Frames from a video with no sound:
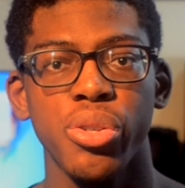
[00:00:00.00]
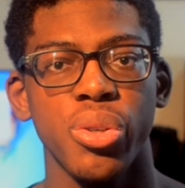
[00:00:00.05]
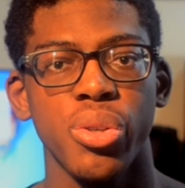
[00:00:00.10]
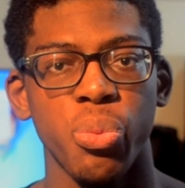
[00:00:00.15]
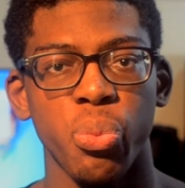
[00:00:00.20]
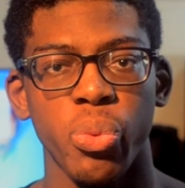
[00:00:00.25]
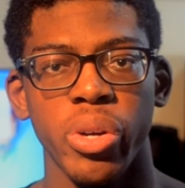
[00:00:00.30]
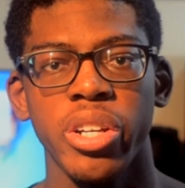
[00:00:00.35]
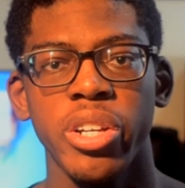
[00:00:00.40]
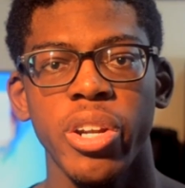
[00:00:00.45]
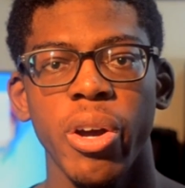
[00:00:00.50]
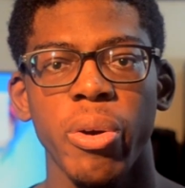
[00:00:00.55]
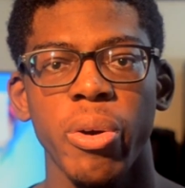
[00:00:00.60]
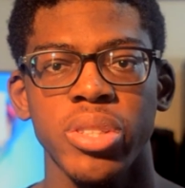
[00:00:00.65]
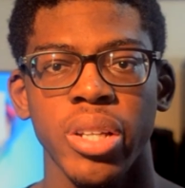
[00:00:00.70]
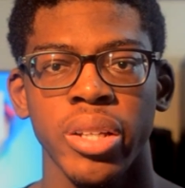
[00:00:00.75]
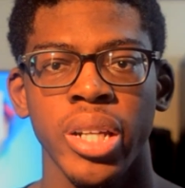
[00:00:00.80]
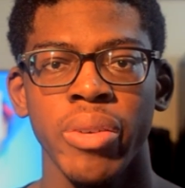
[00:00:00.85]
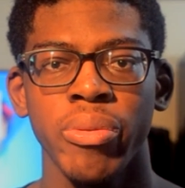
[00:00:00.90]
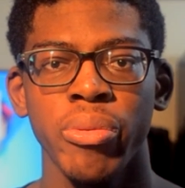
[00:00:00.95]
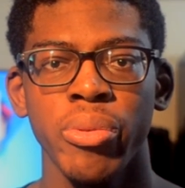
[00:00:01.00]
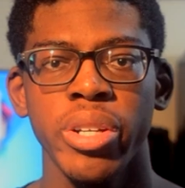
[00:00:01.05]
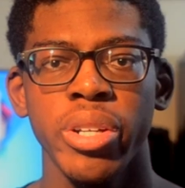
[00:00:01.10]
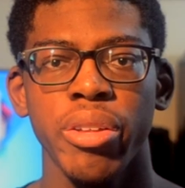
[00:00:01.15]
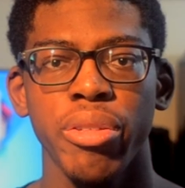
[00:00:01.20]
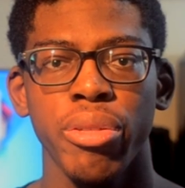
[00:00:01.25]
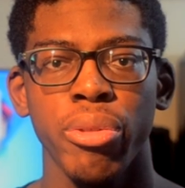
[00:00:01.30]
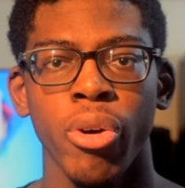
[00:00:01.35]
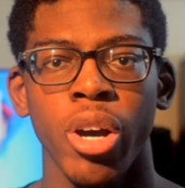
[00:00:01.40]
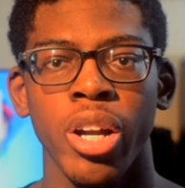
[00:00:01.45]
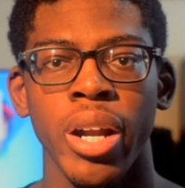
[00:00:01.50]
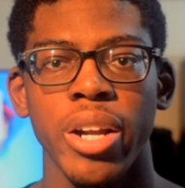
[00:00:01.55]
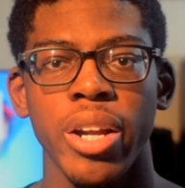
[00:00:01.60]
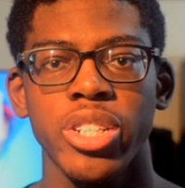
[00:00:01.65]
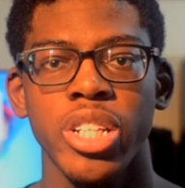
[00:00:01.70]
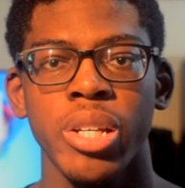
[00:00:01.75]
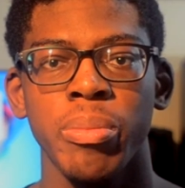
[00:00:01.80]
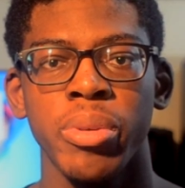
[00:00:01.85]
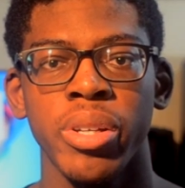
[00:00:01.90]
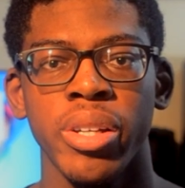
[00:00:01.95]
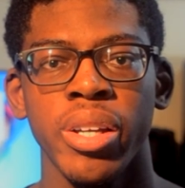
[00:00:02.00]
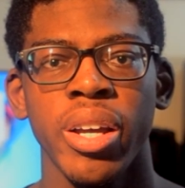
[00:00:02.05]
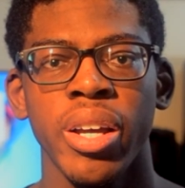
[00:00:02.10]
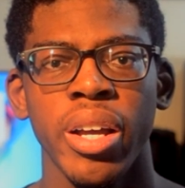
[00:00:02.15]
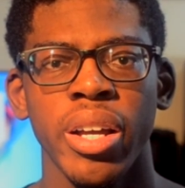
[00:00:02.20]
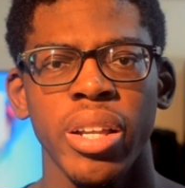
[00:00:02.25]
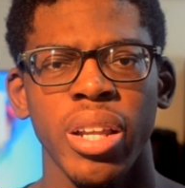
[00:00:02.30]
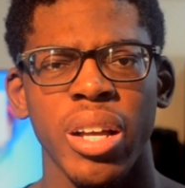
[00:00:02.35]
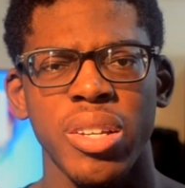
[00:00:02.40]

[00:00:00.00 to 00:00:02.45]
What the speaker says: using Windows, I never really thought I'd actually be,